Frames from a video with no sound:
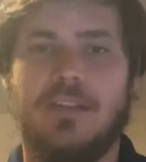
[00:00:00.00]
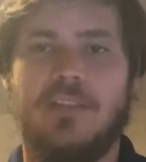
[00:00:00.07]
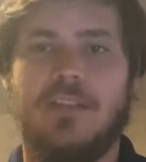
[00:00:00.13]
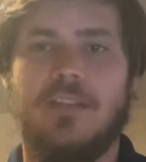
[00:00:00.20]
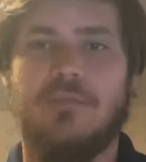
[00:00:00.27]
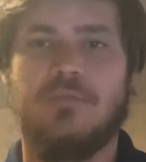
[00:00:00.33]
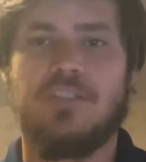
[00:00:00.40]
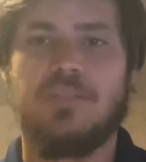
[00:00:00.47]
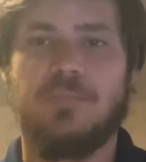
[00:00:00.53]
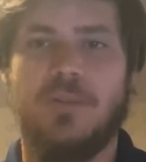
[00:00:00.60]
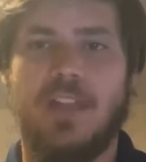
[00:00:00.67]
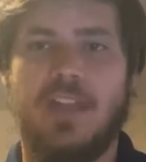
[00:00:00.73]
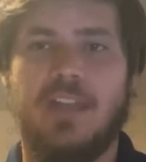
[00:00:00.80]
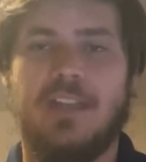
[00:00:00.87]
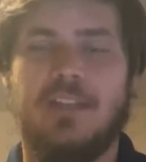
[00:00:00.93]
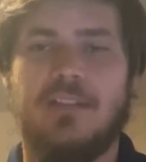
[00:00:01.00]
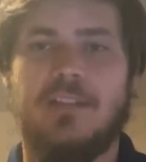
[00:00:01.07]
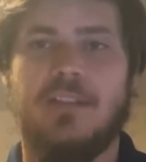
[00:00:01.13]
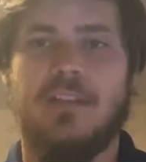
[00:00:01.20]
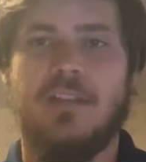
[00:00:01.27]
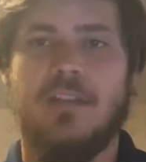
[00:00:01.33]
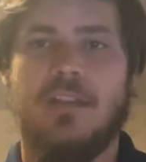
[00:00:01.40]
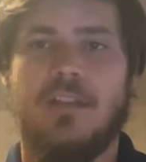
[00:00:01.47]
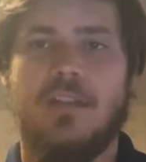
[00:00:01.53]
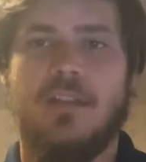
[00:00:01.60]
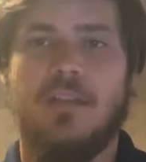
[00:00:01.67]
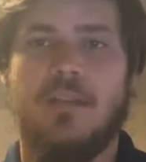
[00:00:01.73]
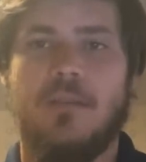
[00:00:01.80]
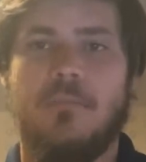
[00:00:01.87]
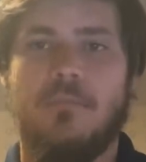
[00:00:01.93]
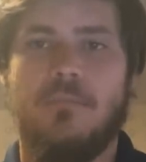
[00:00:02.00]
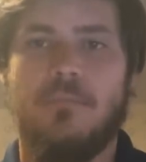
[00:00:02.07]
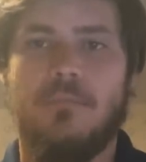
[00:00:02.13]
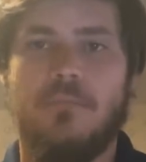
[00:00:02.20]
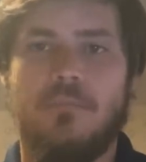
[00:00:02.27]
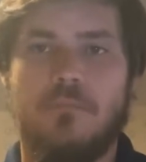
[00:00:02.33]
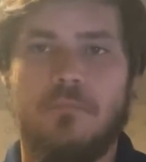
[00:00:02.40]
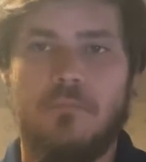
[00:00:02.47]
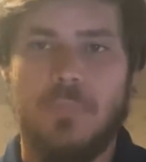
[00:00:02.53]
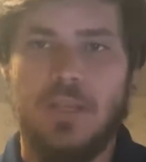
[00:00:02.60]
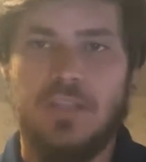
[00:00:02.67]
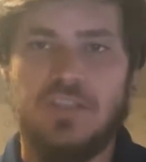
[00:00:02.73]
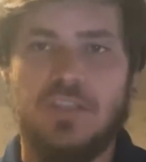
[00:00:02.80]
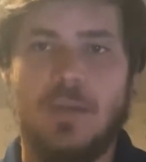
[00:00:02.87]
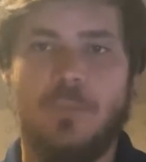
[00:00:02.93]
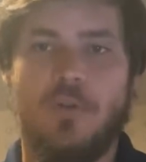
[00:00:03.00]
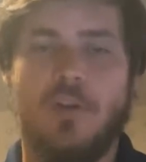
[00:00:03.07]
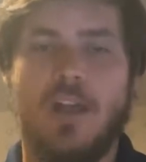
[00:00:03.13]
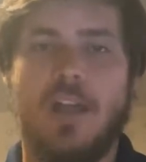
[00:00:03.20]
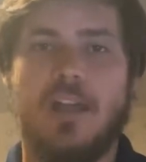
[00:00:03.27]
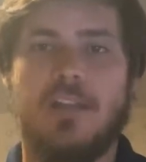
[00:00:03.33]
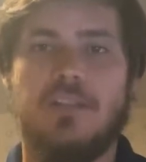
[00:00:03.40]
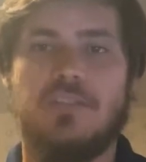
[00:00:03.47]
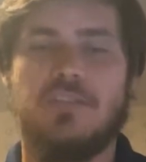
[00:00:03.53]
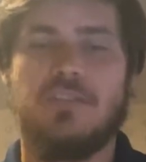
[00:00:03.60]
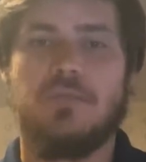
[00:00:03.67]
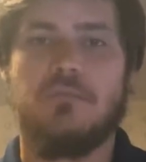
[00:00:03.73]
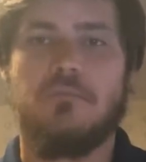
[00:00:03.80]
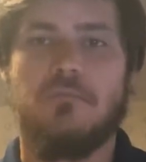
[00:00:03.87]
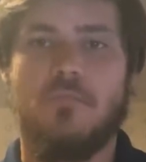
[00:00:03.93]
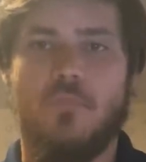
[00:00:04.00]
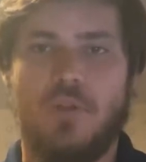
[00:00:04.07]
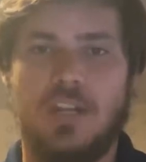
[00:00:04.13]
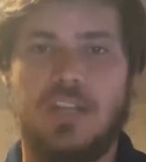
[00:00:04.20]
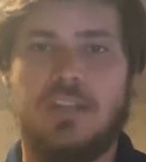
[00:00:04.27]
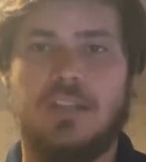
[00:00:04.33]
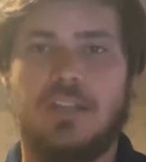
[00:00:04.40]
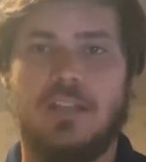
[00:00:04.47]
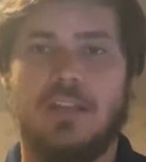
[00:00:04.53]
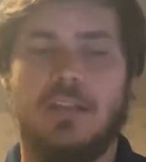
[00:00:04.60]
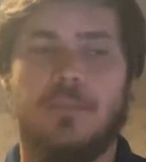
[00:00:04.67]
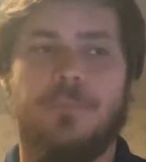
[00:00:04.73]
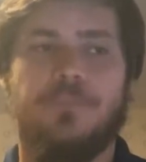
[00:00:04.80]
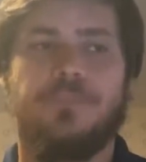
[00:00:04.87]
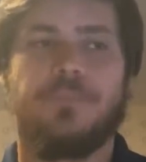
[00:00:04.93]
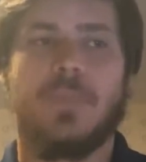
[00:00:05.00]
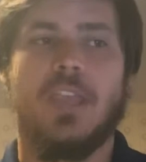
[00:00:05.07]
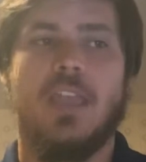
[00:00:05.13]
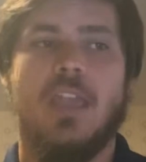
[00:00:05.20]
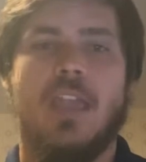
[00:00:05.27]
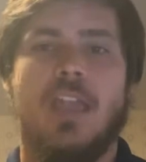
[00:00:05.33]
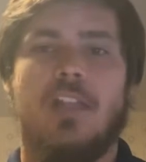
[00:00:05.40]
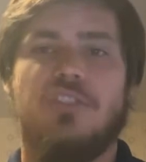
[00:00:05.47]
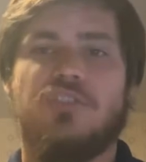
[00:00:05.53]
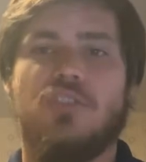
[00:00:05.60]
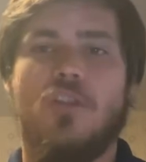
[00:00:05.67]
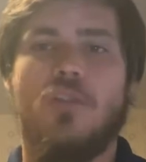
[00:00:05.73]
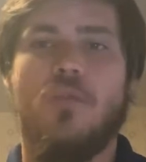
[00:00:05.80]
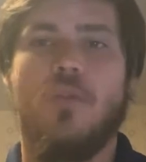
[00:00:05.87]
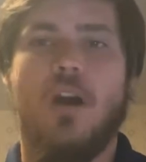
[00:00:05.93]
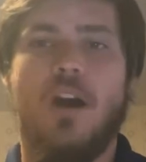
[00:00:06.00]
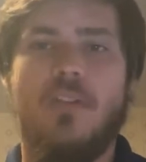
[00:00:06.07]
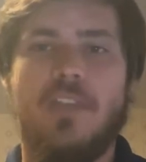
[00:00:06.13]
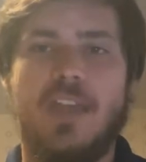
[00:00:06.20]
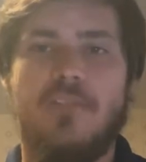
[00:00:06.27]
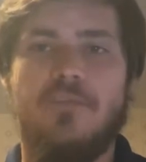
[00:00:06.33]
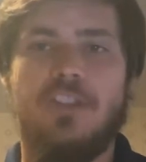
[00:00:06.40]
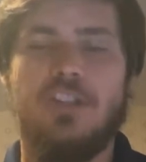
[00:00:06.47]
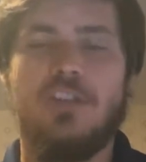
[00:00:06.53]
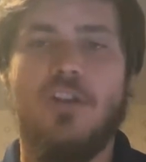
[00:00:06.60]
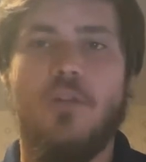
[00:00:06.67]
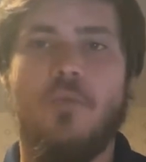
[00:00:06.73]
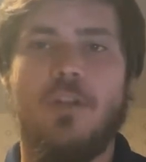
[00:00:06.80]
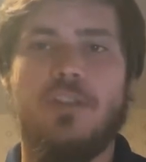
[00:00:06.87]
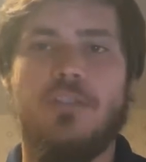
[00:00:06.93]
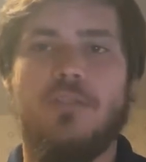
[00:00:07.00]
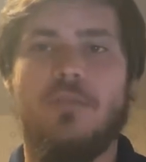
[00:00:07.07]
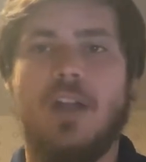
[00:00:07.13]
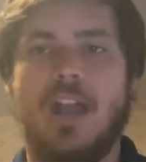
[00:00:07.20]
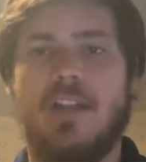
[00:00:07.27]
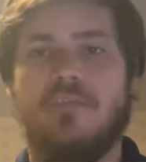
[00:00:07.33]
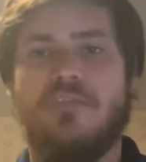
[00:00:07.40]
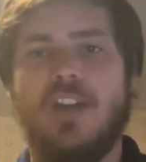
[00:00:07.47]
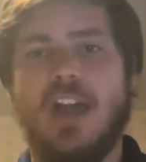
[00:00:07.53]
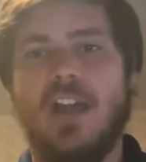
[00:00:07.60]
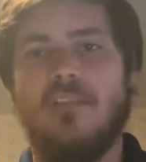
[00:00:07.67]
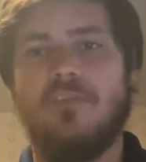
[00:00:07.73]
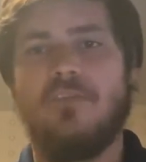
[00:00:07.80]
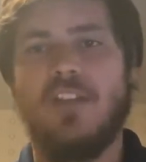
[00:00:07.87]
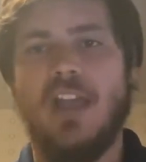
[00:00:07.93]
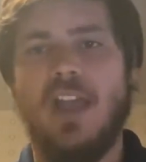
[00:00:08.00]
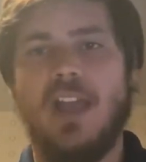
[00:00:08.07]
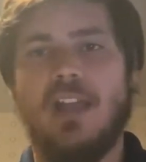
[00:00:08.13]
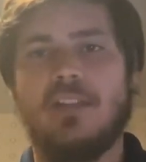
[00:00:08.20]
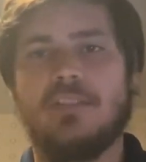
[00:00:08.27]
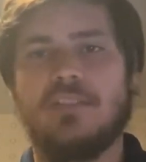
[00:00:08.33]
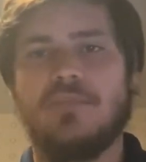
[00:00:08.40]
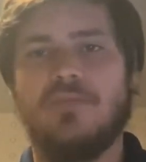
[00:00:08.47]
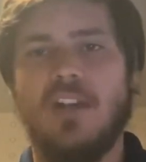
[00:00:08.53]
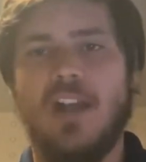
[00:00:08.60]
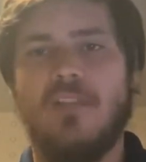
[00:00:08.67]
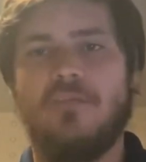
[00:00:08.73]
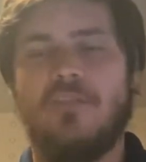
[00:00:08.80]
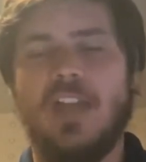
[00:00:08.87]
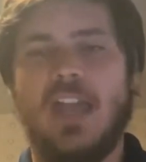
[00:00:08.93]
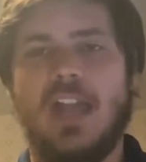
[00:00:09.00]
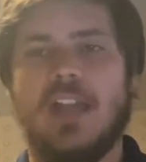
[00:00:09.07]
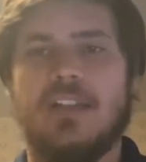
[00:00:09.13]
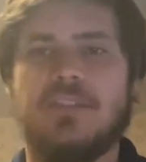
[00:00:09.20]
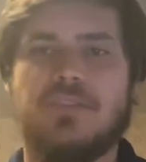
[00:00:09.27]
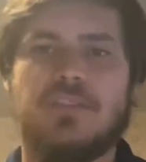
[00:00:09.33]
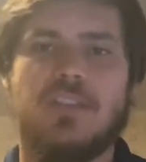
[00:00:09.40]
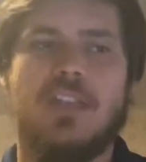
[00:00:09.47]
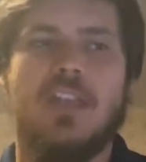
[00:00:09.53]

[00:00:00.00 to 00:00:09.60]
That will explain and summarize what he did. And so on that video, I want you to write 5 facts. 5 facts.